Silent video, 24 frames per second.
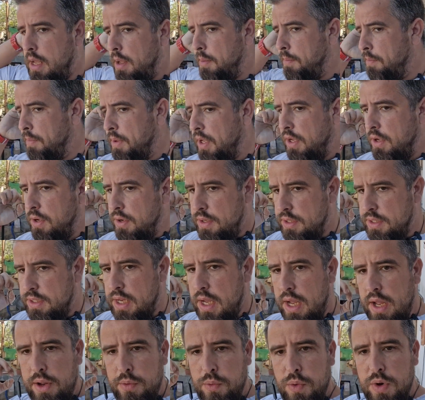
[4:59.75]
because
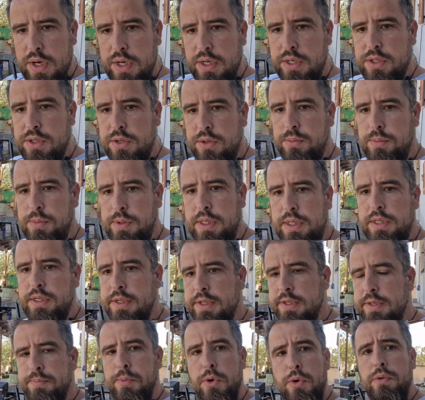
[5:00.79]
I want it to be
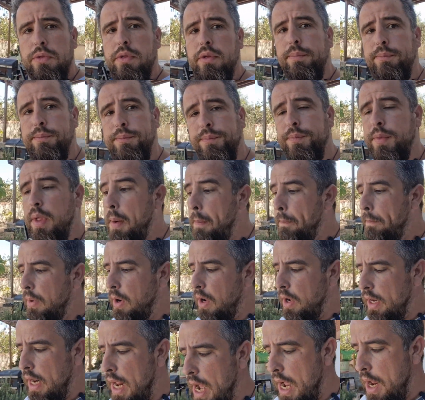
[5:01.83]
smooth,
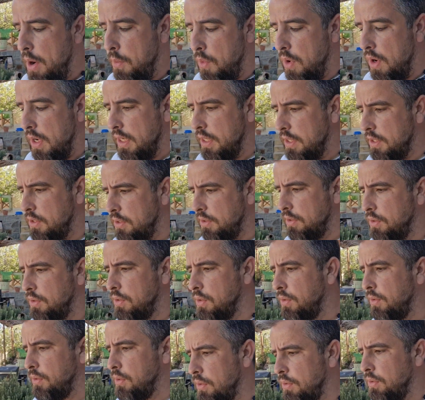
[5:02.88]
but I want it to
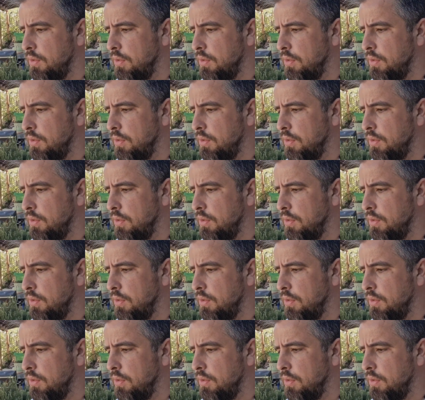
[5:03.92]
go